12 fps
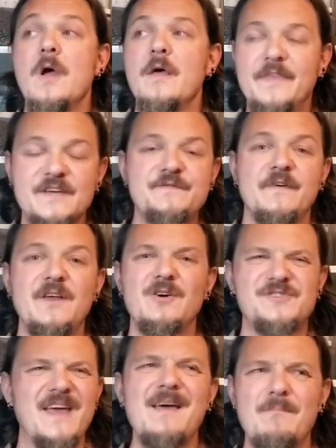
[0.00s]
these
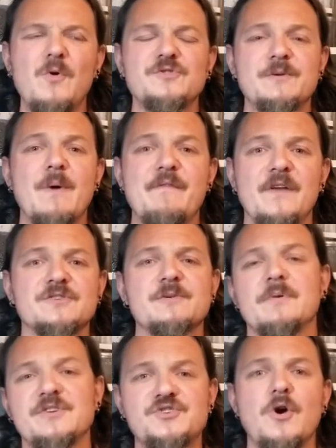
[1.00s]
videos and most of my videos, I'm going
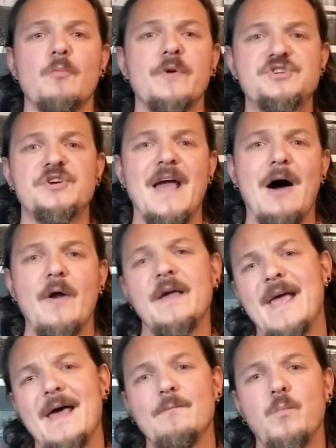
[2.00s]
to start reaching out.
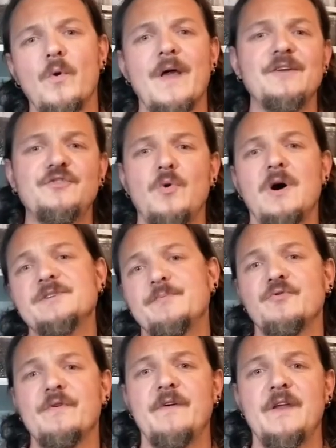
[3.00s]
Again, when I do
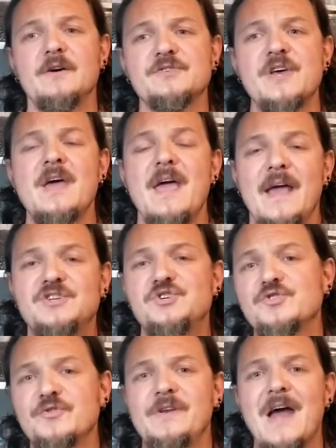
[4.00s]
husbandry videos, it's
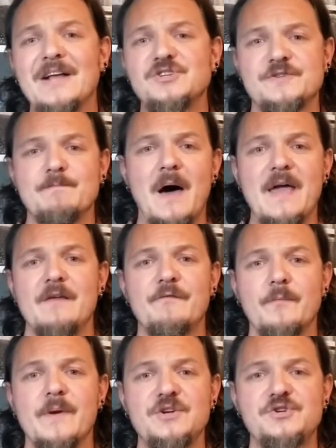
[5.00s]
usually not just my
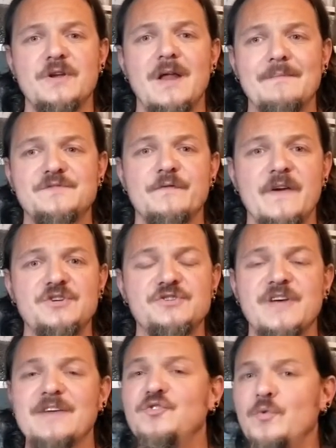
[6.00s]
information and observations.
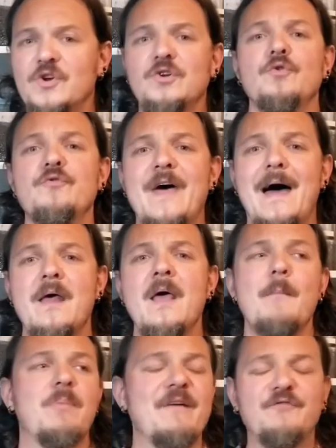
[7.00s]
I do include that,
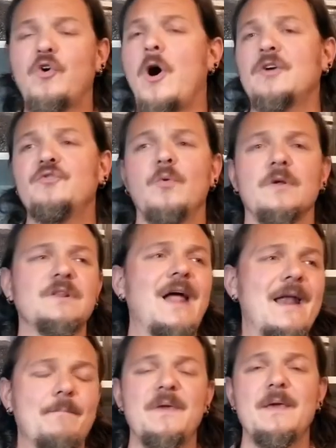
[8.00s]
but I've talked to a
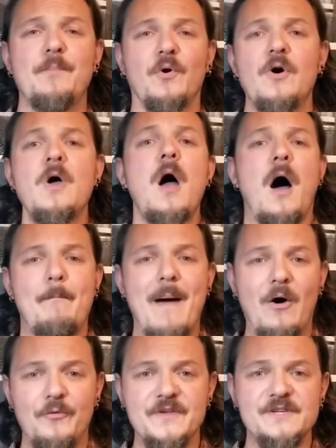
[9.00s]
lot of people
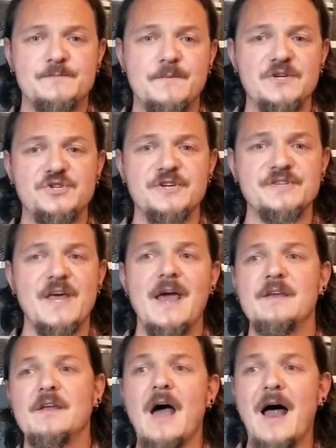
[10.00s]
about these species
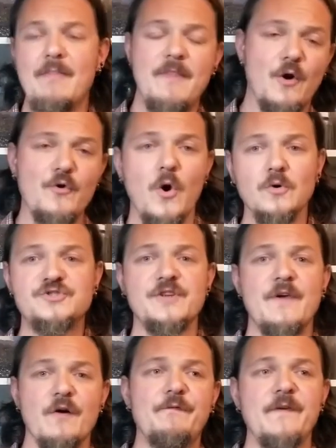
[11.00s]
and gotten their notes and
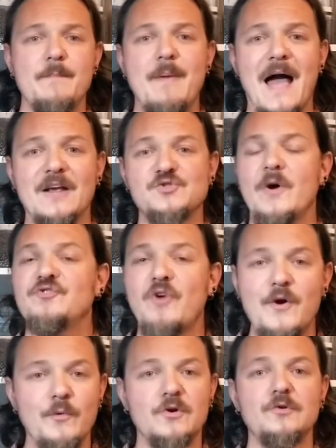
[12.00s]
their feedback, so I try
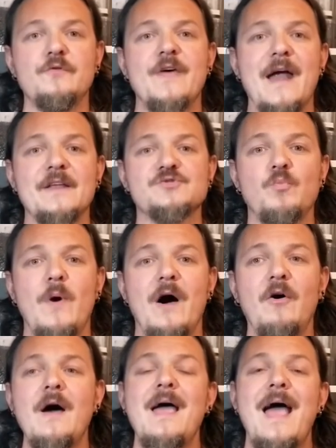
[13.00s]
to include that as
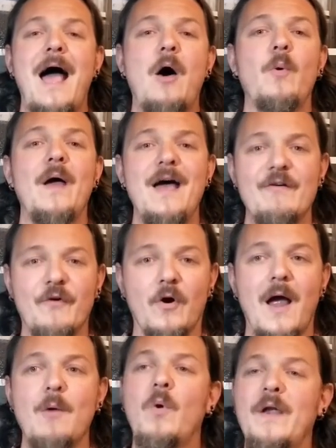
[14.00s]
well. However,
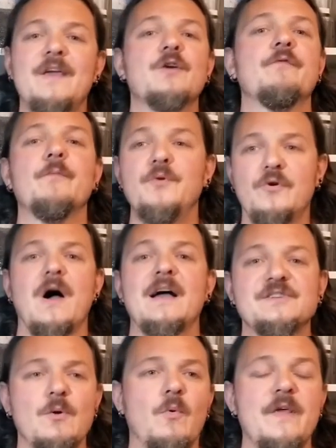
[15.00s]
I want to hear from you
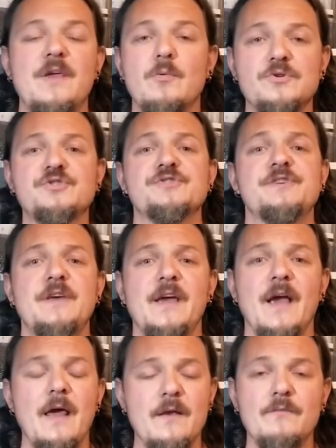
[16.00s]
guys. I want to hear what you're
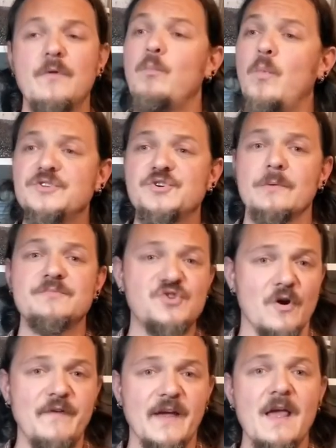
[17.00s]
seeing and what you're
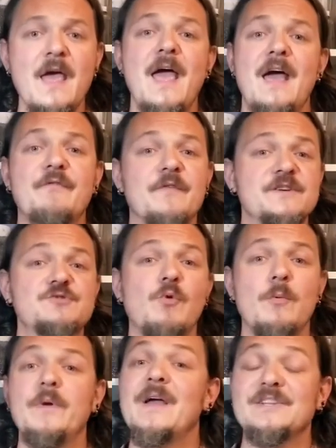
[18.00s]
observing. And for this
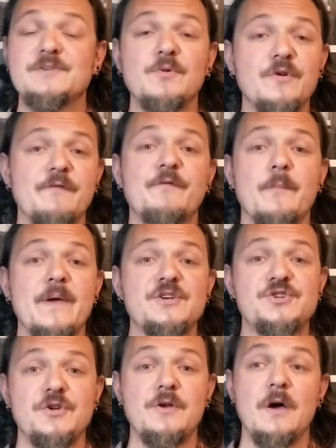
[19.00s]
one, we got some good
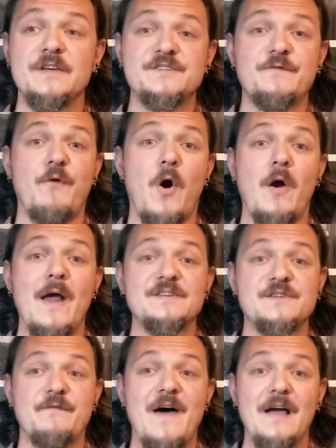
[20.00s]
information as far
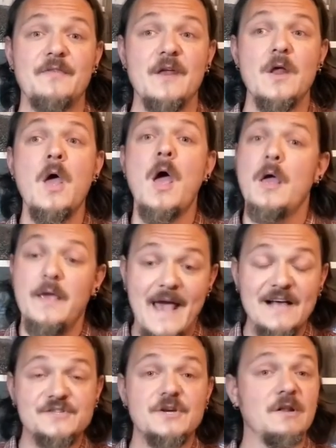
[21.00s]
as the fact that
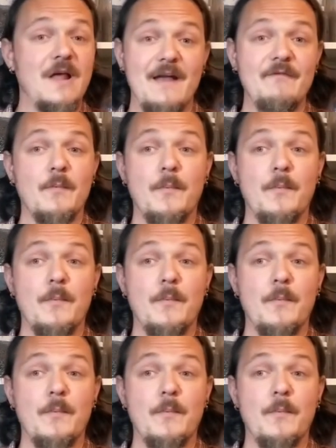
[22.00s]
Yes, a lot of them are